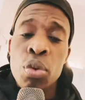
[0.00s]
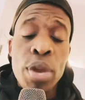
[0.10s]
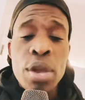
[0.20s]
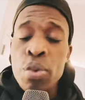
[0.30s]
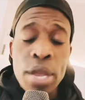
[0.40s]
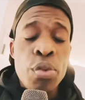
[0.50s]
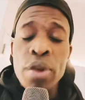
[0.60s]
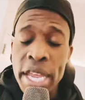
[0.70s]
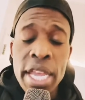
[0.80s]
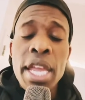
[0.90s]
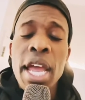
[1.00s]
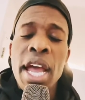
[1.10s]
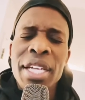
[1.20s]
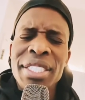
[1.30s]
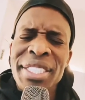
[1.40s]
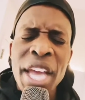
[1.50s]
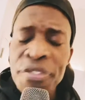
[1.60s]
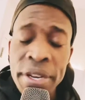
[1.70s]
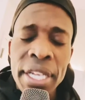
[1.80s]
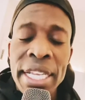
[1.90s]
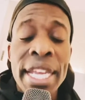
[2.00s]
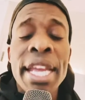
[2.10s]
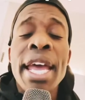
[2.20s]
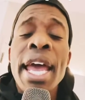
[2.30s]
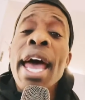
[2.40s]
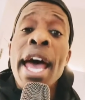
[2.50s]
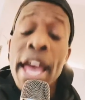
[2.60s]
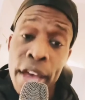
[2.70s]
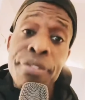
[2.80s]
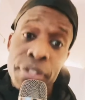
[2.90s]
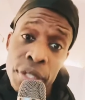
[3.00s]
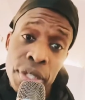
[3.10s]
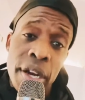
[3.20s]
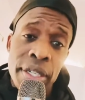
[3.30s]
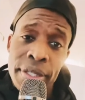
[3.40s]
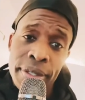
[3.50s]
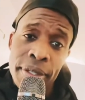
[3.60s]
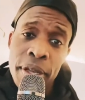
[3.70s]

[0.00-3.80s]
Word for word: We definitely have to talk.